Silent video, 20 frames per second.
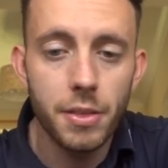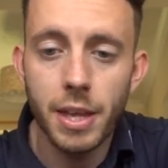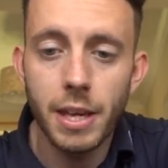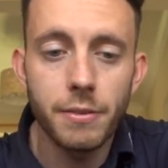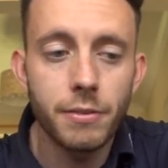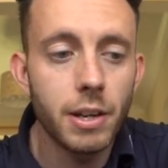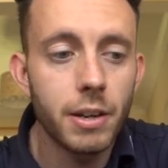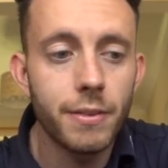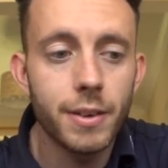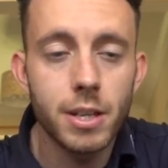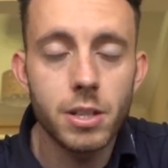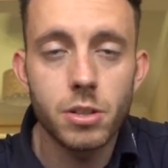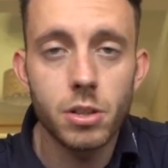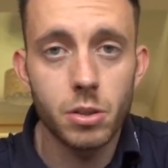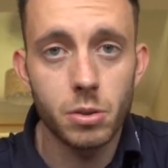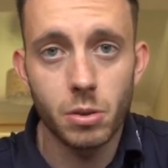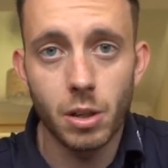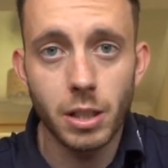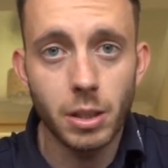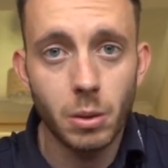even if it's
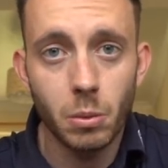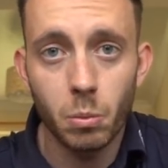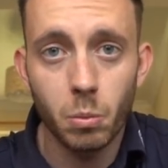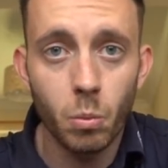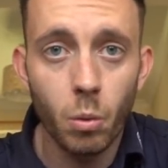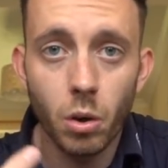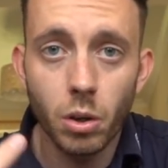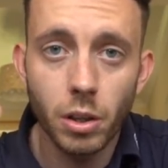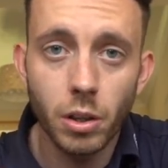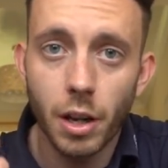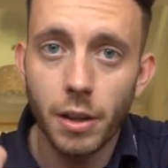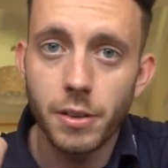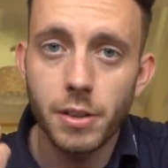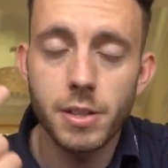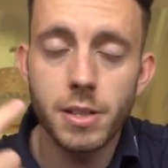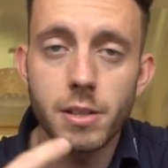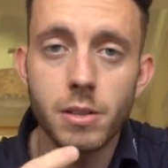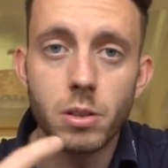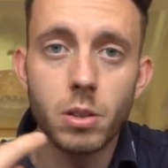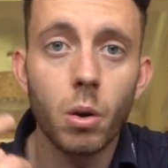just like one,
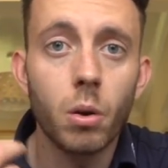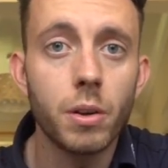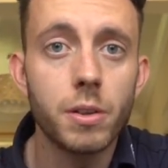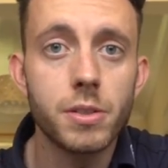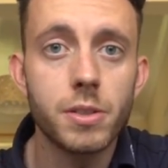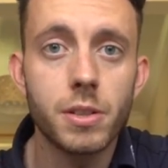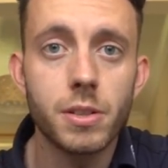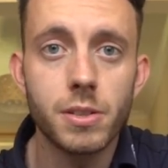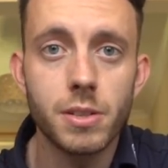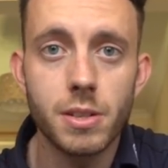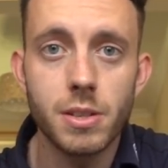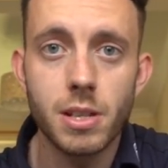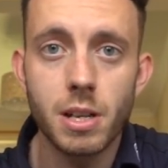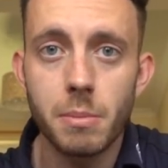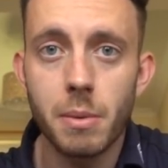it's in dollars because it's an